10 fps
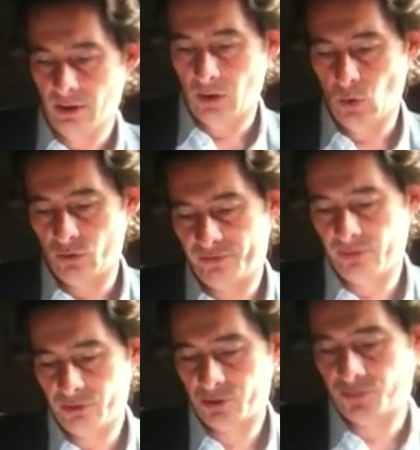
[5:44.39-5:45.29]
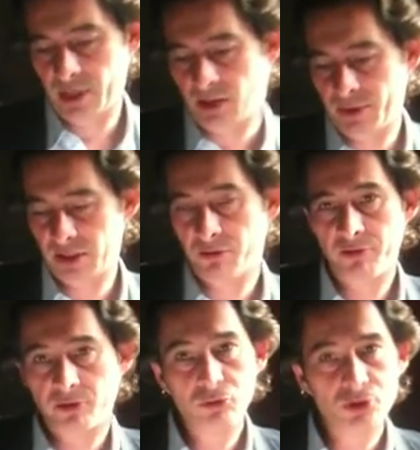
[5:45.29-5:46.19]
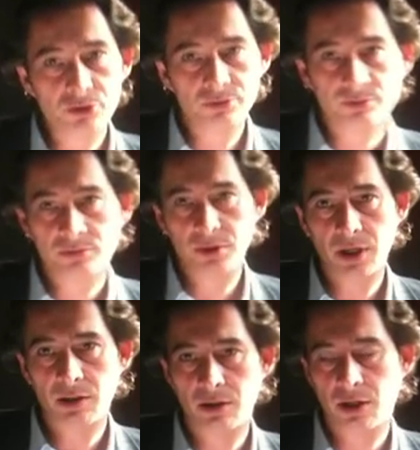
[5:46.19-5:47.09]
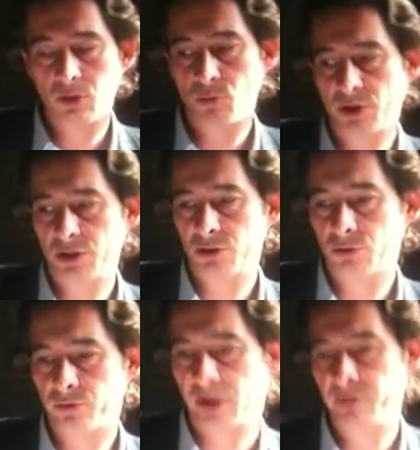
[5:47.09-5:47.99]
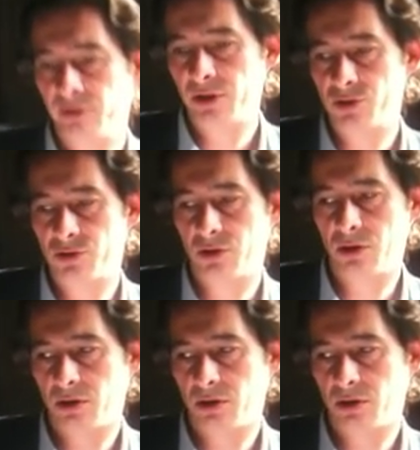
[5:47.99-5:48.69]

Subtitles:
looked for 3 elements of evolution in the Moët Chandon brand vintage.